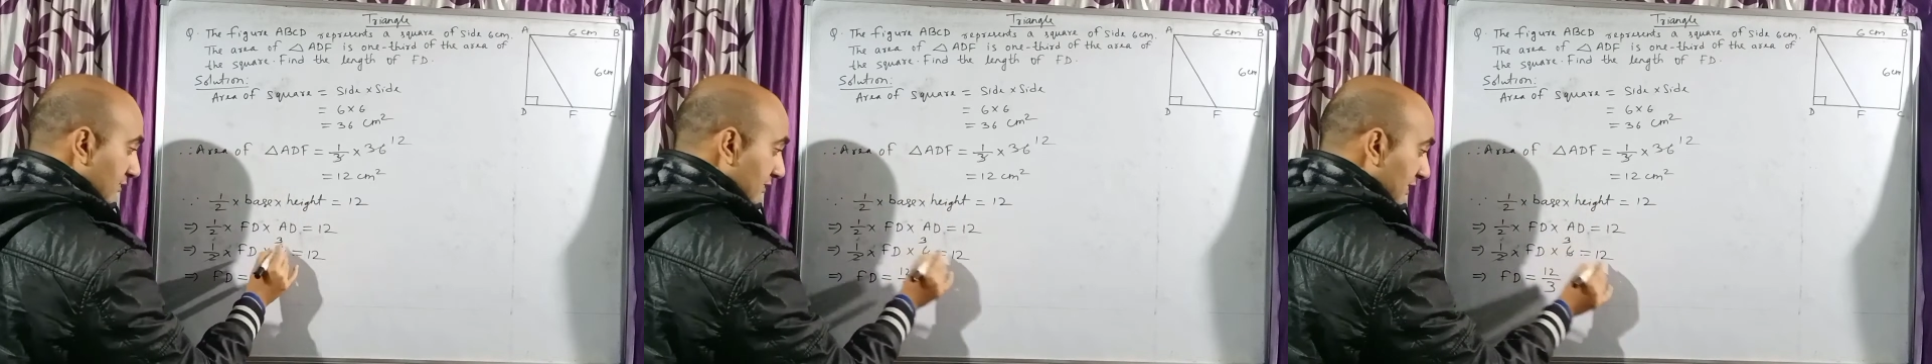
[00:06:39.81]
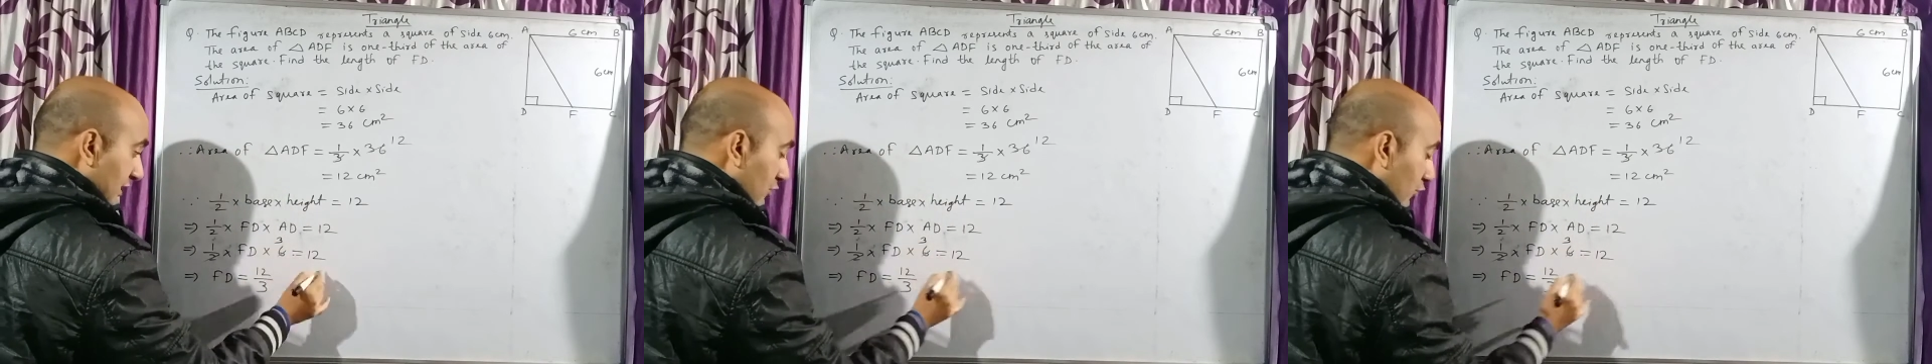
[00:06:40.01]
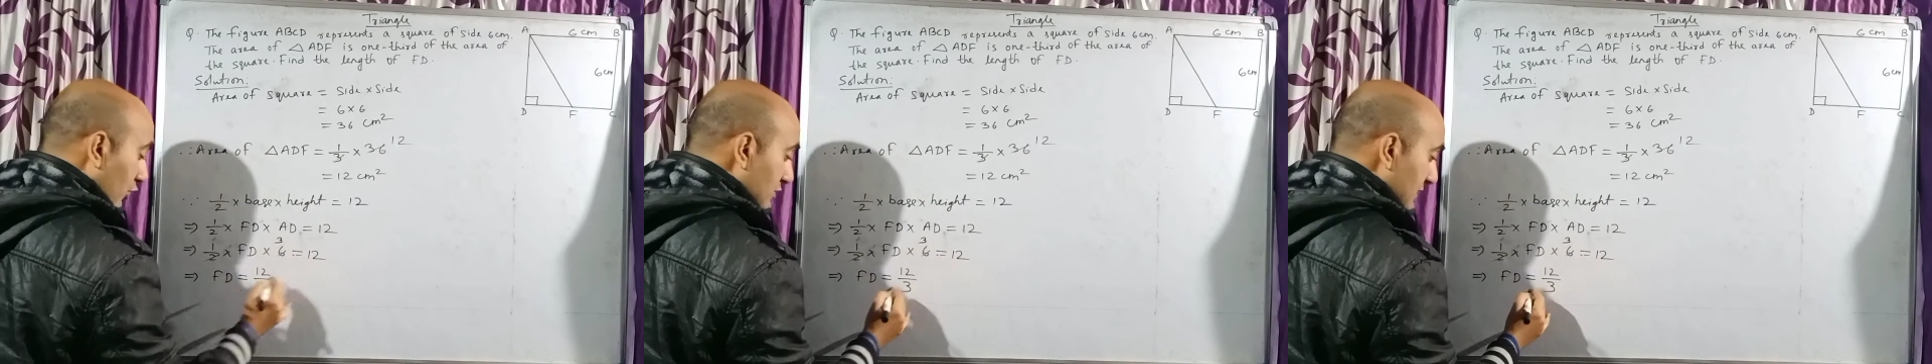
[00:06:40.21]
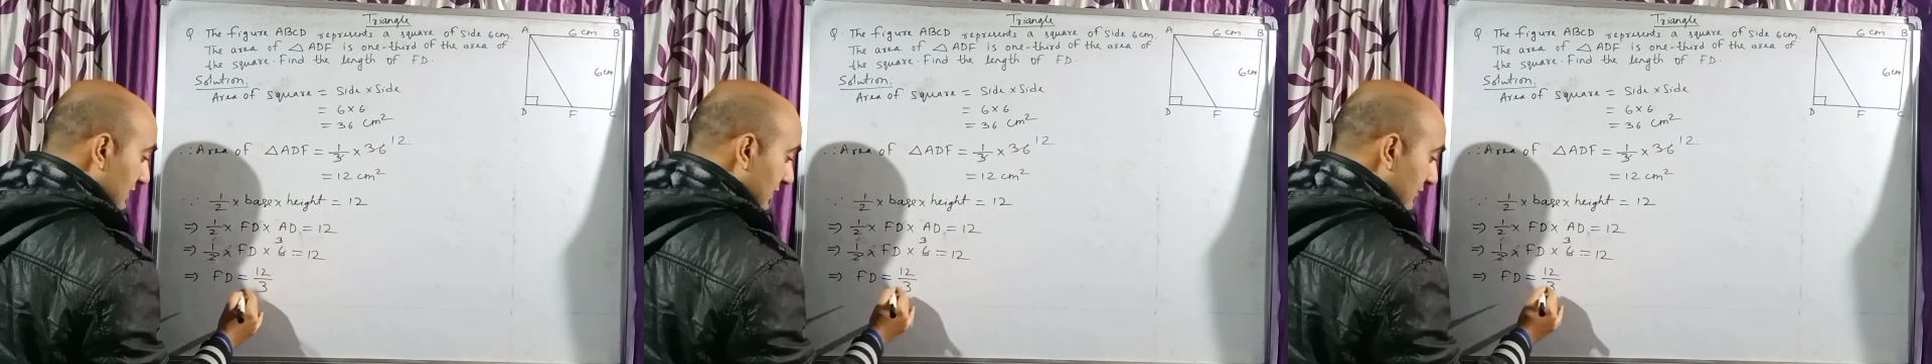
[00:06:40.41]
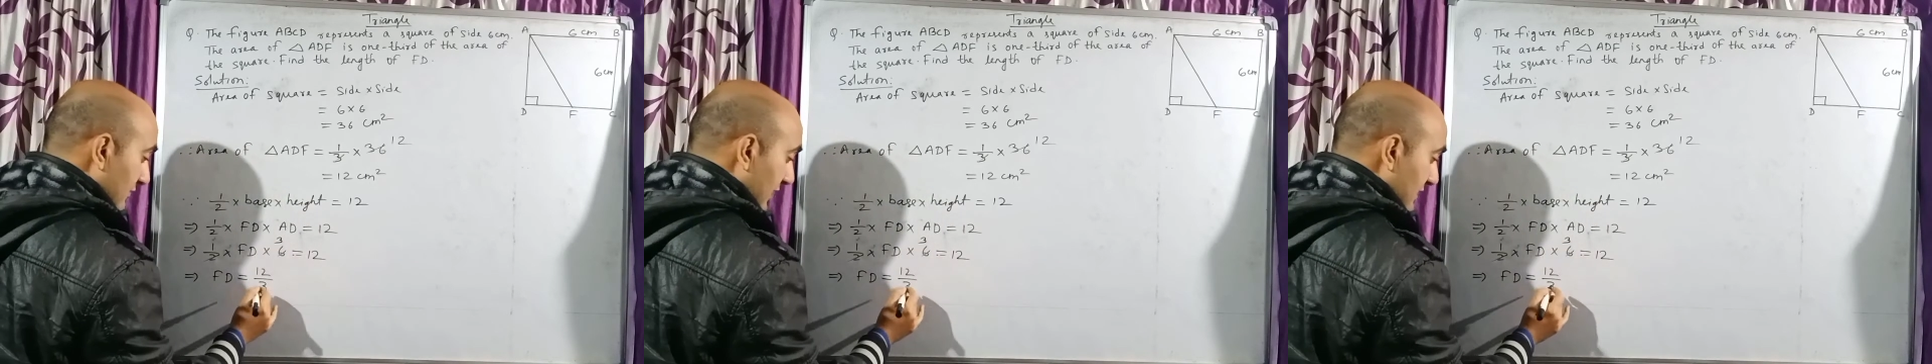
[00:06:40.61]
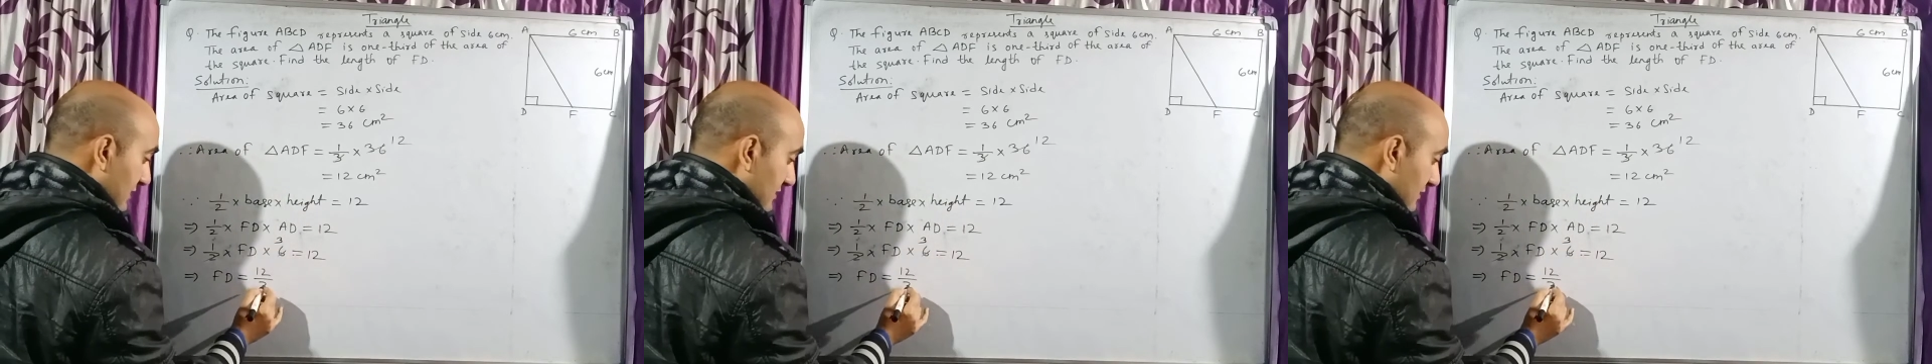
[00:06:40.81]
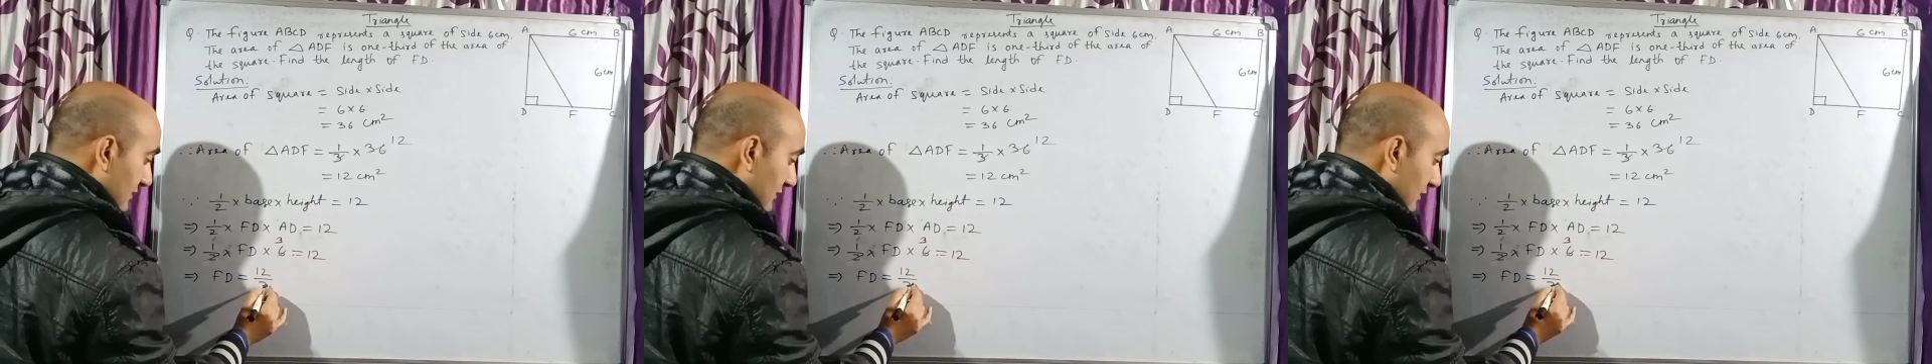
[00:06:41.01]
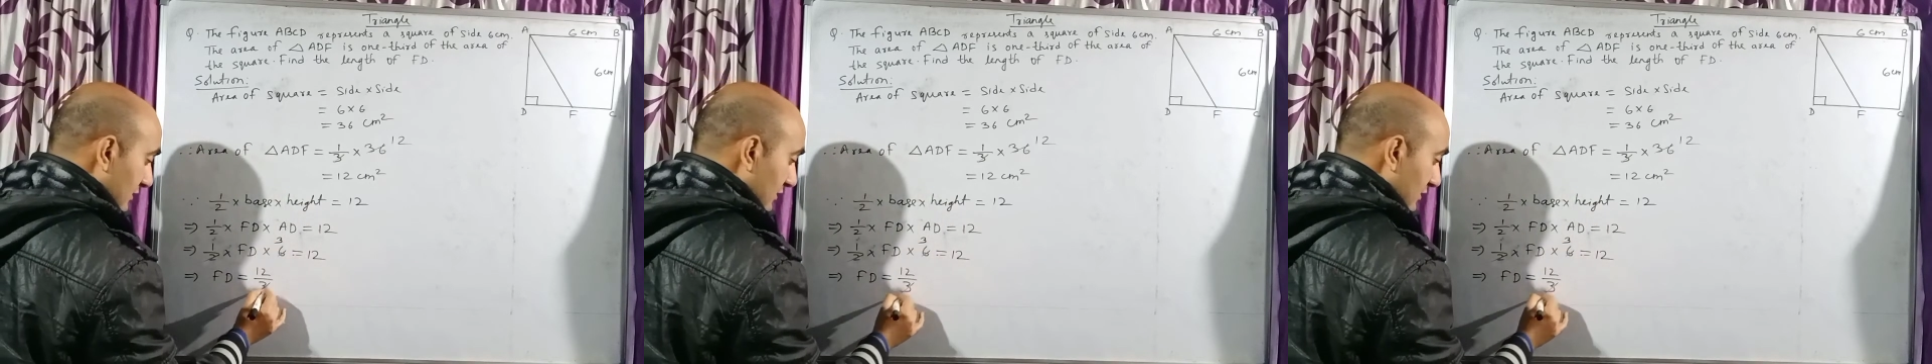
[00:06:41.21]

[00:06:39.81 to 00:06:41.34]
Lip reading: 3 goes and divides.